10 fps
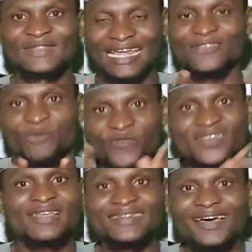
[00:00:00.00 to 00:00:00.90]
There are some
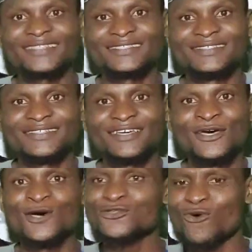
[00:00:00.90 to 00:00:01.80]
offenses like that.
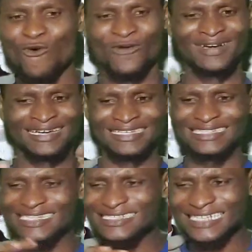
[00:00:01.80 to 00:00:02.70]
So
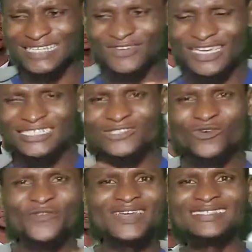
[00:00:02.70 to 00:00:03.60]
this classification of
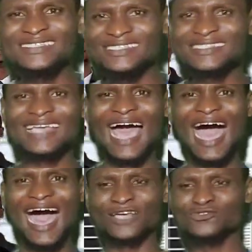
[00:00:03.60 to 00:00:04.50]
offenses
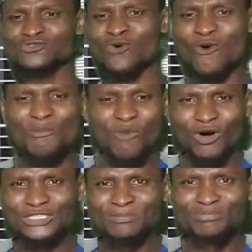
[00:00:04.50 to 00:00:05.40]
are so
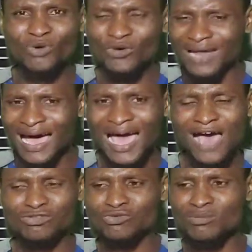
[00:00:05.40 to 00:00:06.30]
much broader,
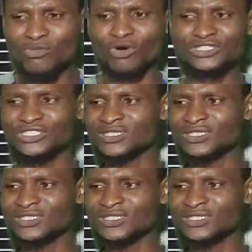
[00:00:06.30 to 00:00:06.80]
are so much